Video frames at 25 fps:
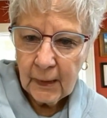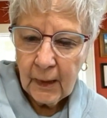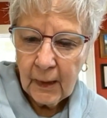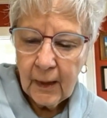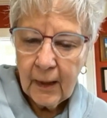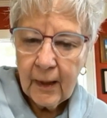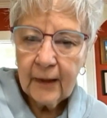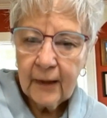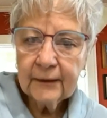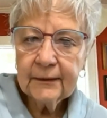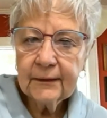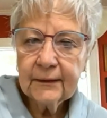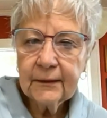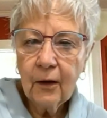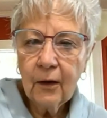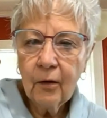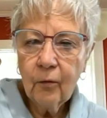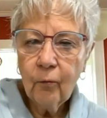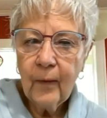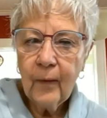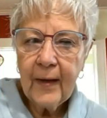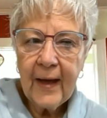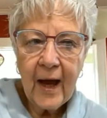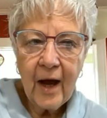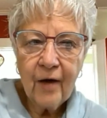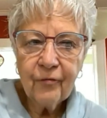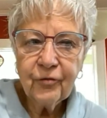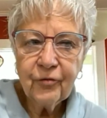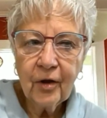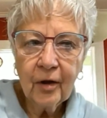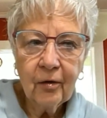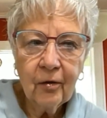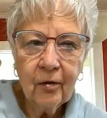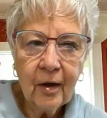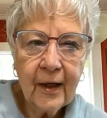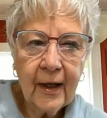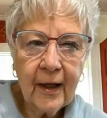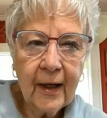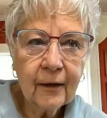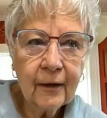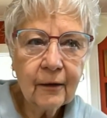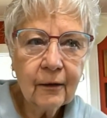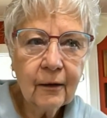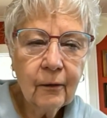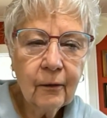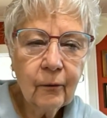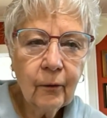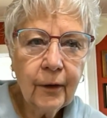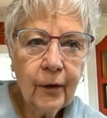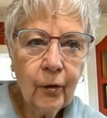And so we have to look at,
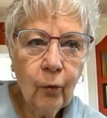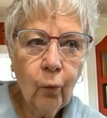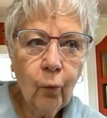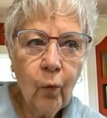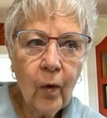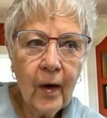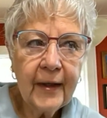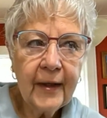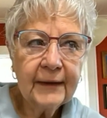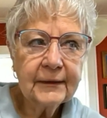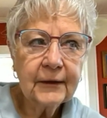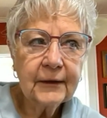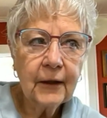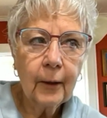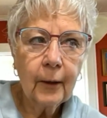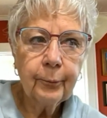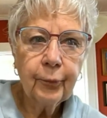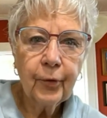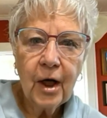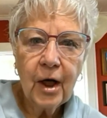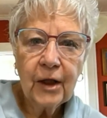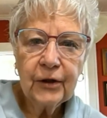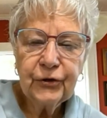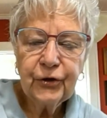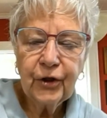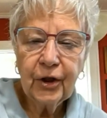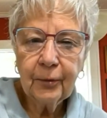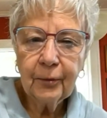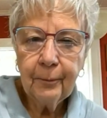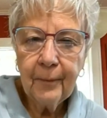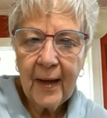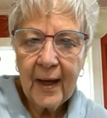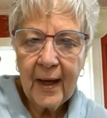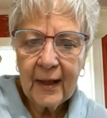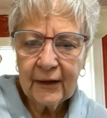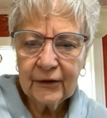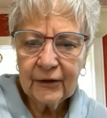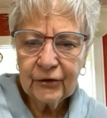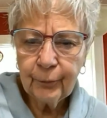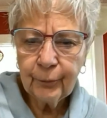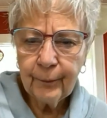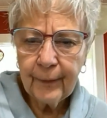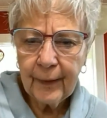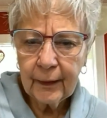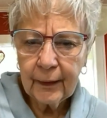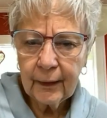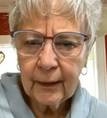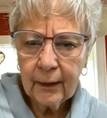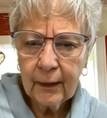what is our project management?